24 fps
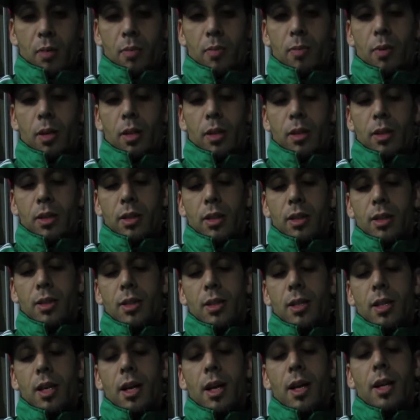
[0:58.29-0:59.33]
But these
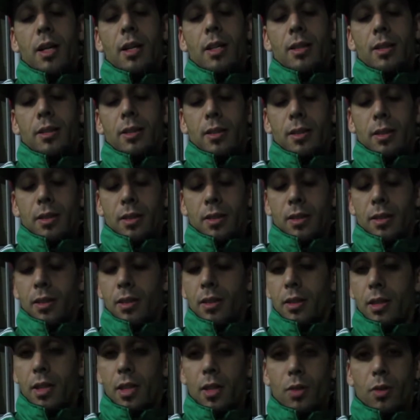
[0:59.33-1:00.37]
guys,
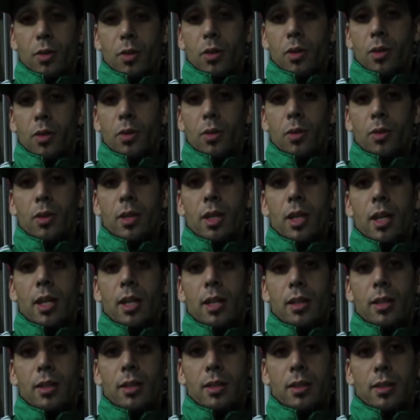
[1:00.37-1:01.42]
they don't know
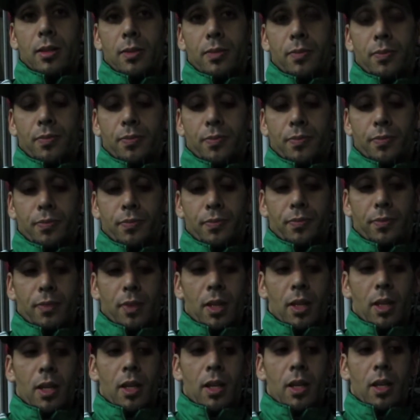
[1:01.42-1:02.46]
that.
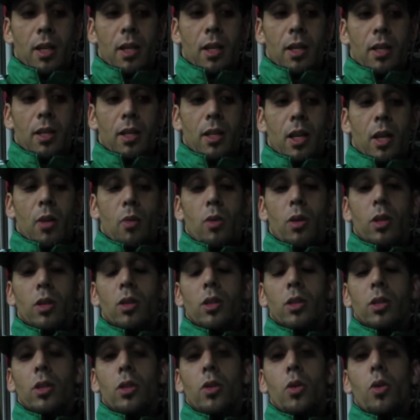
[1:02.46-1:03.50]
They
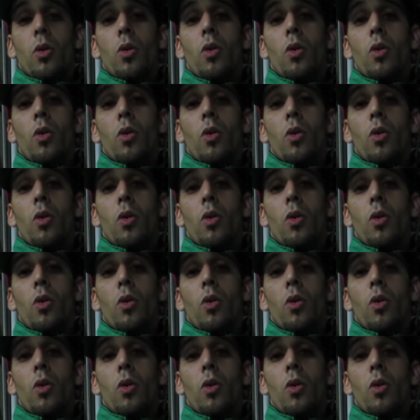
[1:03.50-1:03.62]
want you